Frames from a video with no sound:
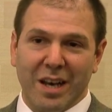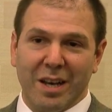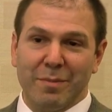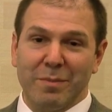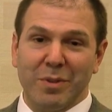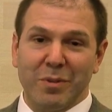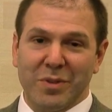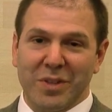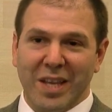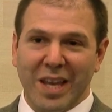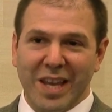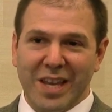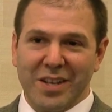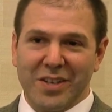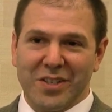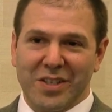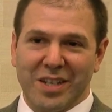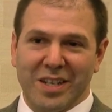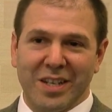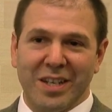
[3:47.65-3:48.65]

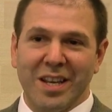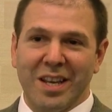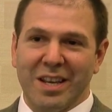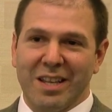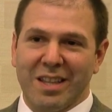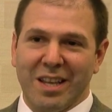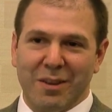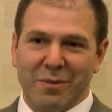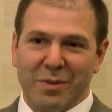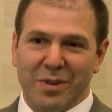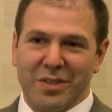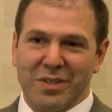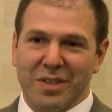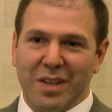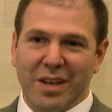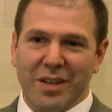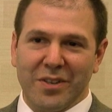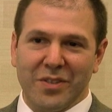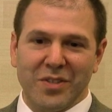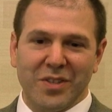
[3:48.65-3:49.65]
mutation that
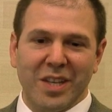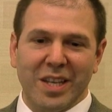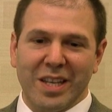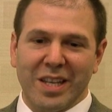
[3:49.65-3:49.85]
results